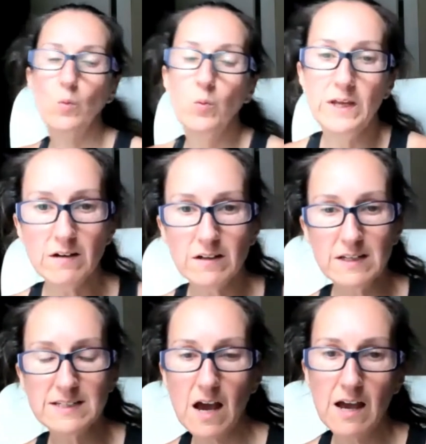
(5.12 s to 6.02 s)
we are going
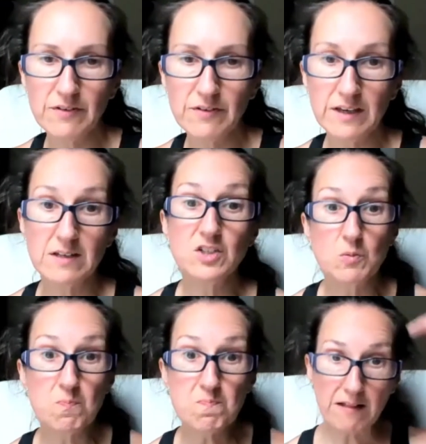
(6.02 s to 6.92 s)
to dive into
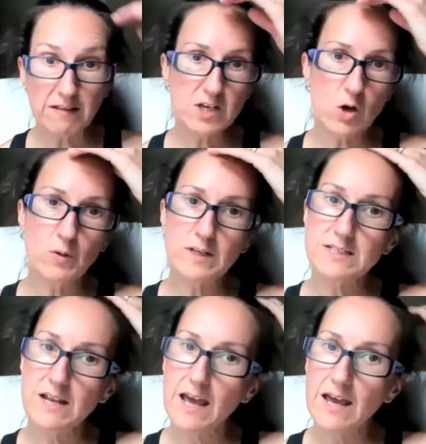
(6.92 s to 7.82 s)
melatonin
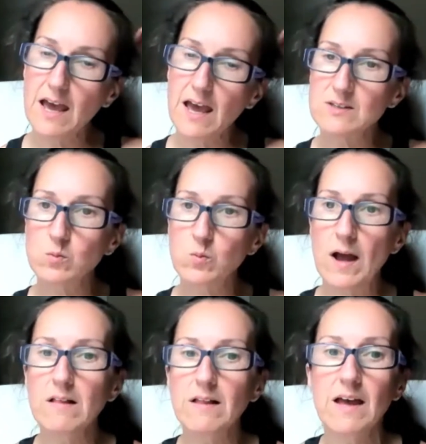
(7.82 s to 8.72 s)
today, as
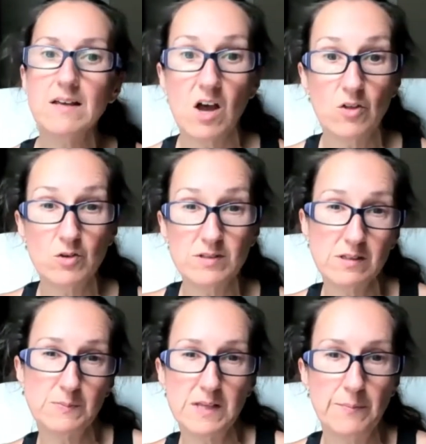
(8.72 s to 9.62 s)
well as other
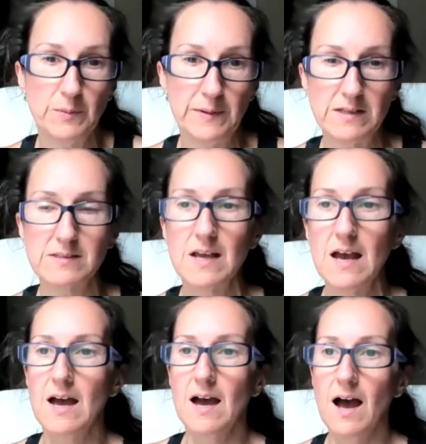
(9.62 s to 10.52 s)
sleep supplements.
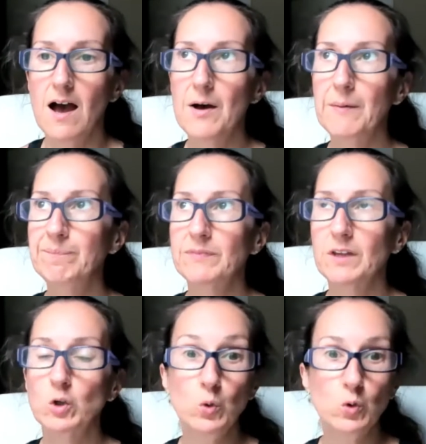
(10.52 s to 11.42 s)

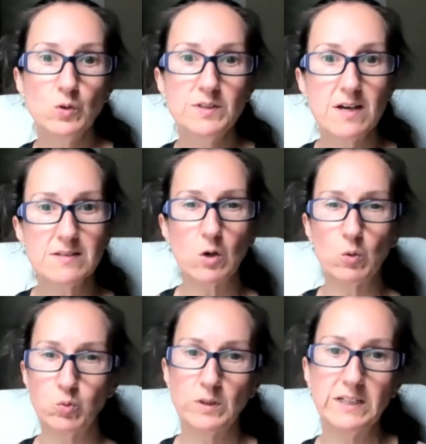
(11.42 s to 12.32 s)
Google does a
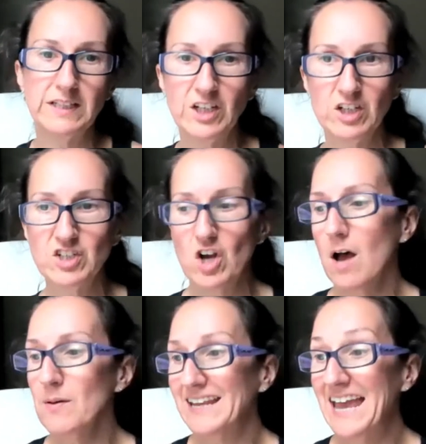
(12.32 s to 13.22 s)
really good
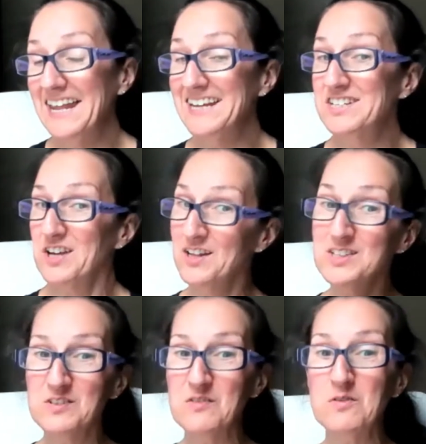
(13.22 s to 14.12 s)
job at getting tons
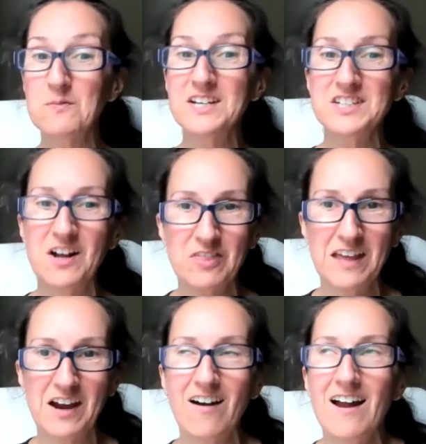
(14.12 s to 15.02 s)
of information out
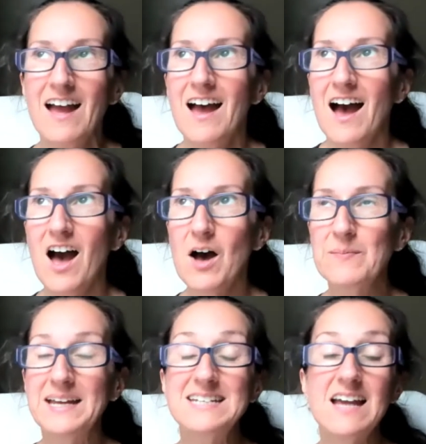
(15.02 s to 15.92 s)
there,
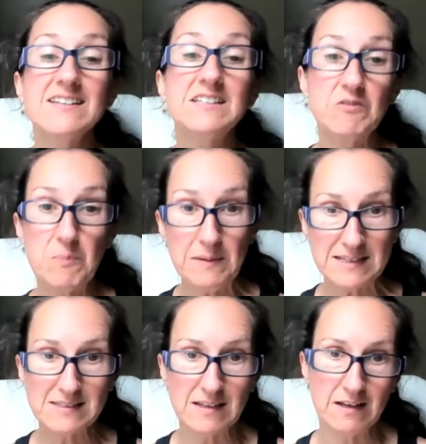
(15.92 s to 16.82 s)
and tons of
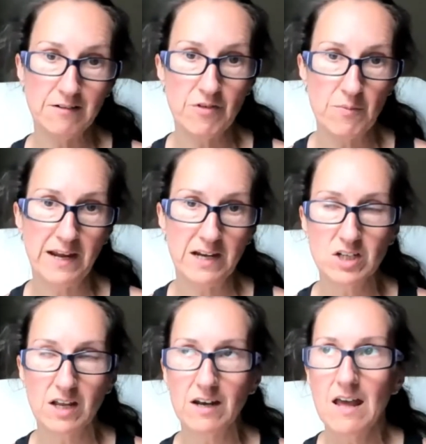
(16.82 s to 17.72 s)

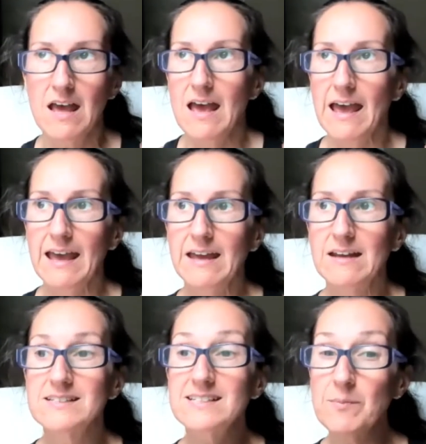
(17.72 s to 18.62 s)
misinformation. And
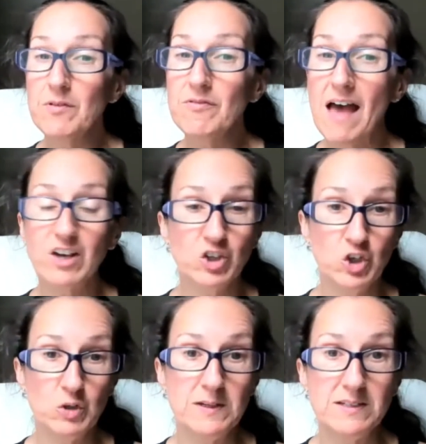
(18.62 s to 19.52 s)
some of that
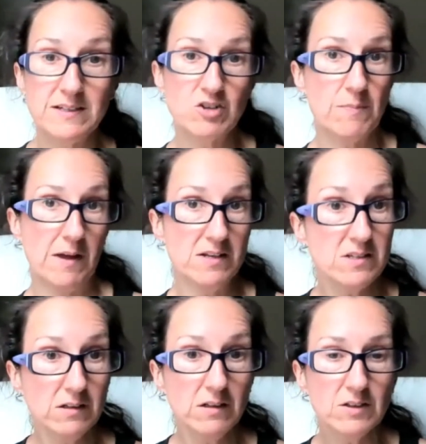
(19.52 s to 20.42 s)
could be
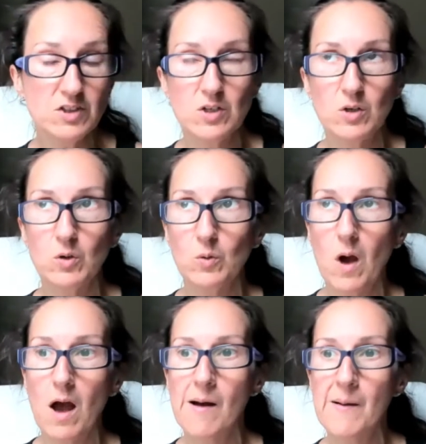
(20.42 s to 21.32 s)
detrimental to
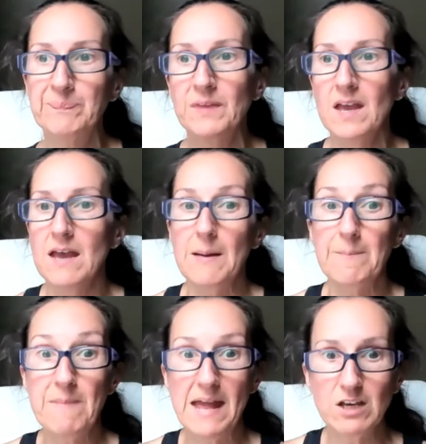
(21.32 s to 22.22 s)

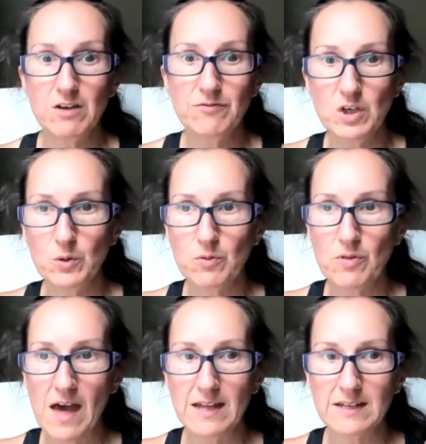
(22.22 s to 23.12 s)
many of you
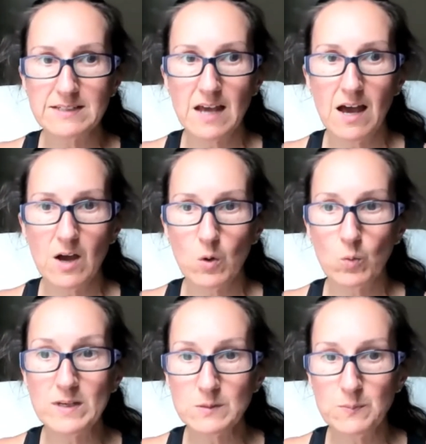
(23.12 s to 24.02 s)
that
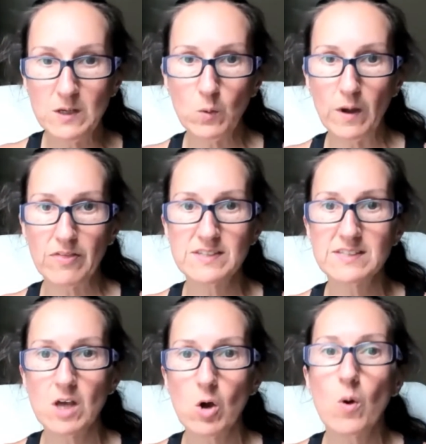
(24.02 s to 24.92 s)
we speak with.
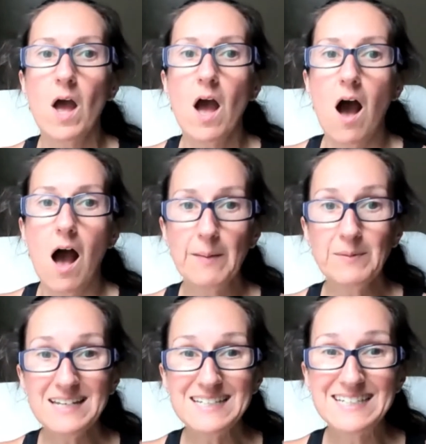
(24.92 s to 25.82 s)
So I'm
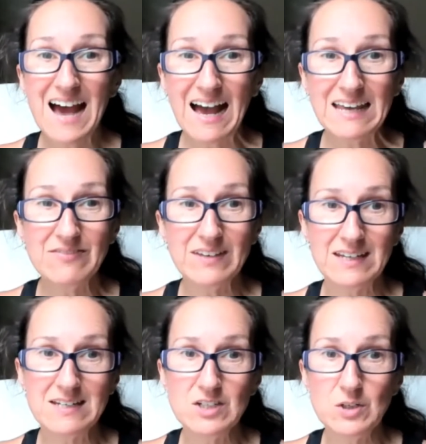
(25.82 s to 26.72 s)
going to dive
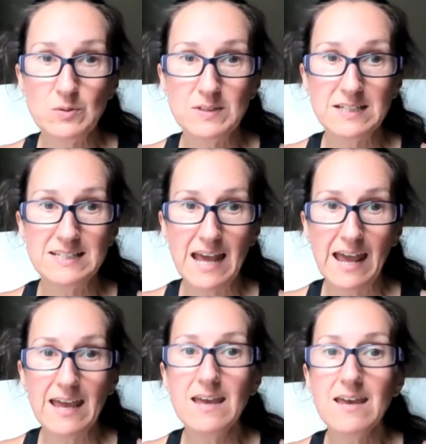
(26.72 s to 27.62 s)
into
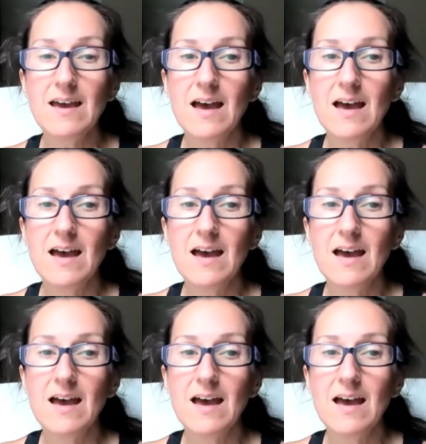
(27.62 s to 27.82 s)
today